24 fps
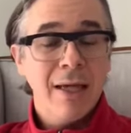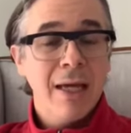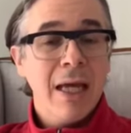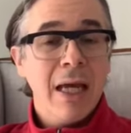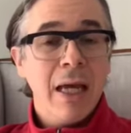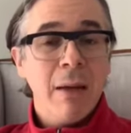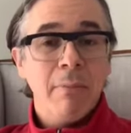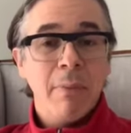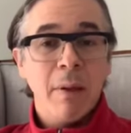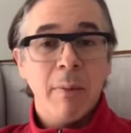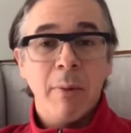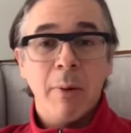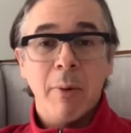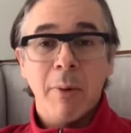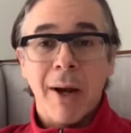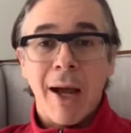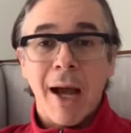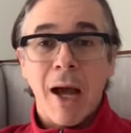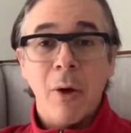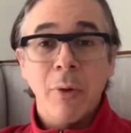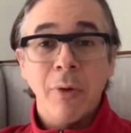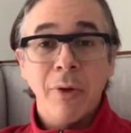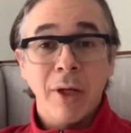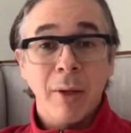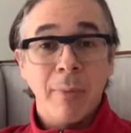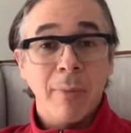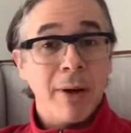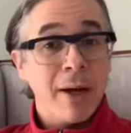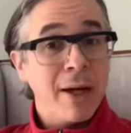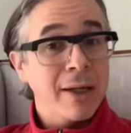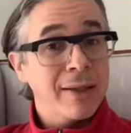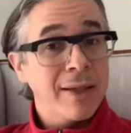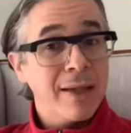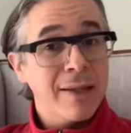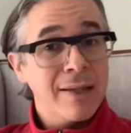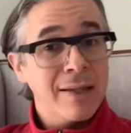People were out in a park.
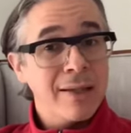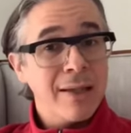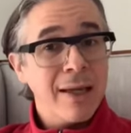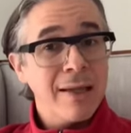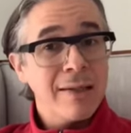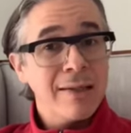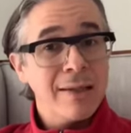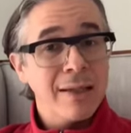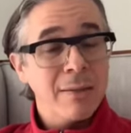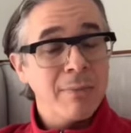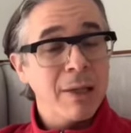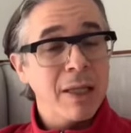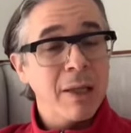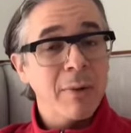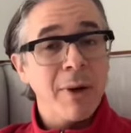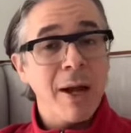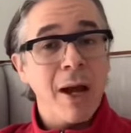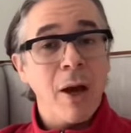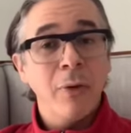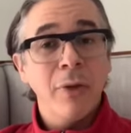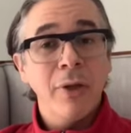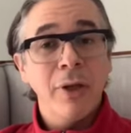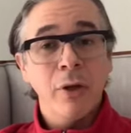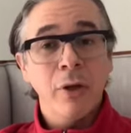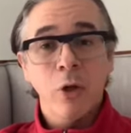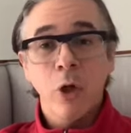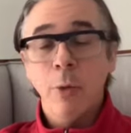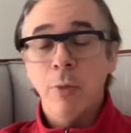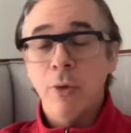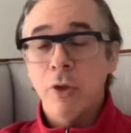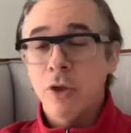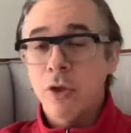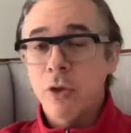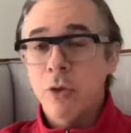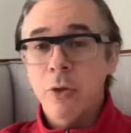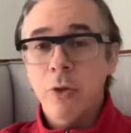That's a nice thing, but they were out in groups
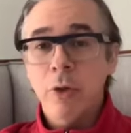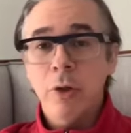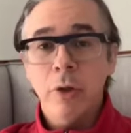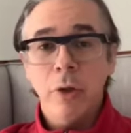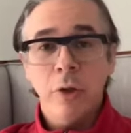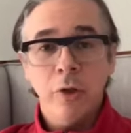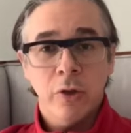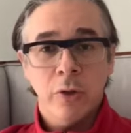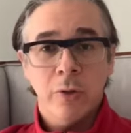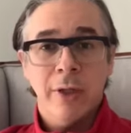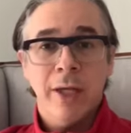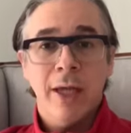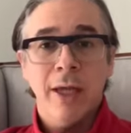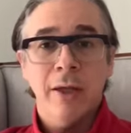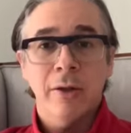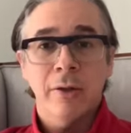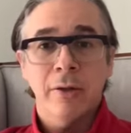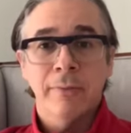too close together.